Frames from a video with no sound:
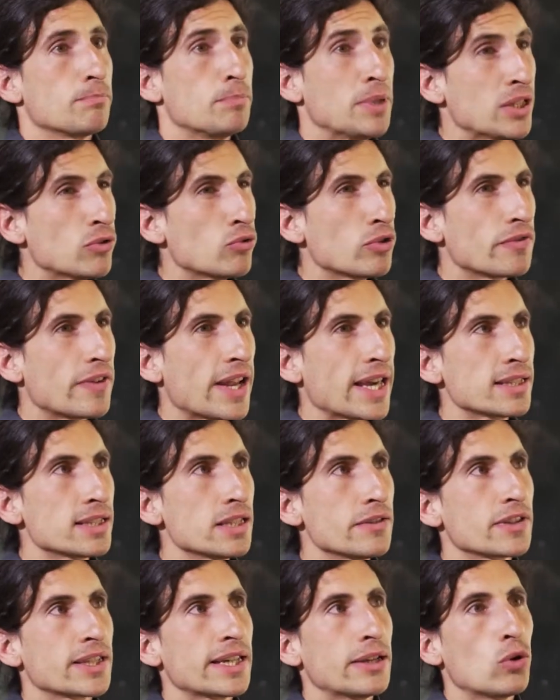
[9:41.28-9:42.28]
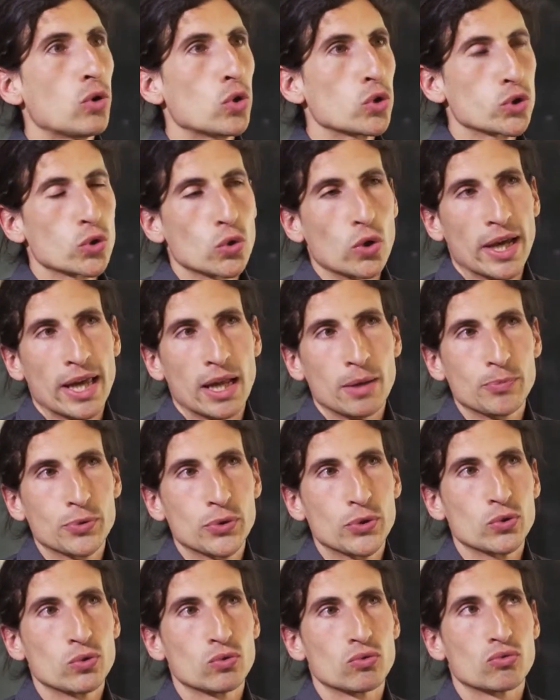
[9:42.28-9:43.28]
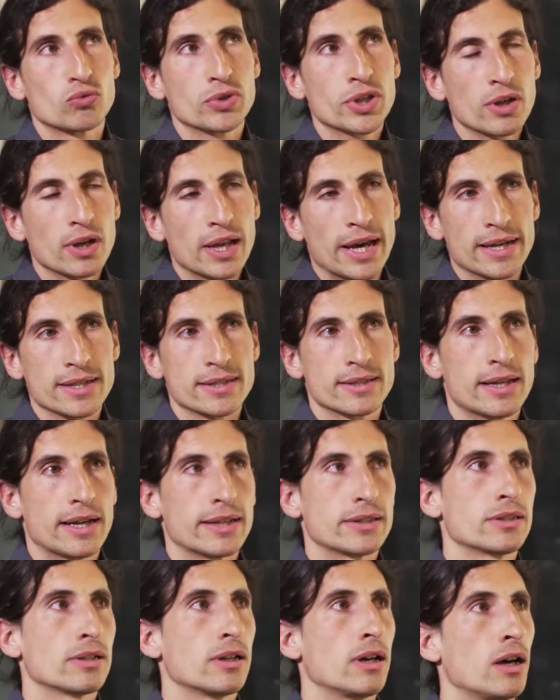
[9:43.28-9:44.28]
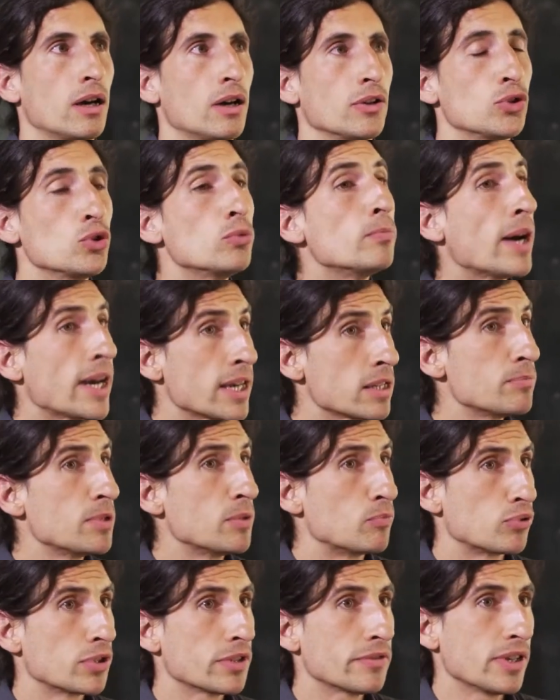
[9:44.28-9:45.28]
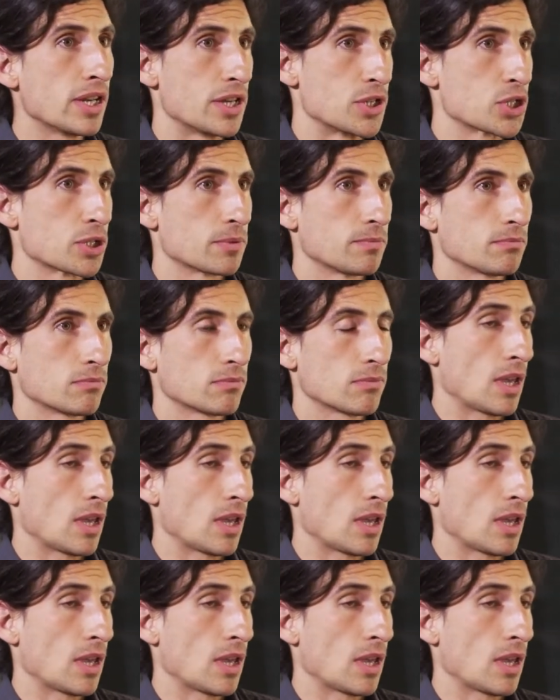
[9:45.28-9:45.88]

Being reflexive can also help you realize that uh, you might be privileged,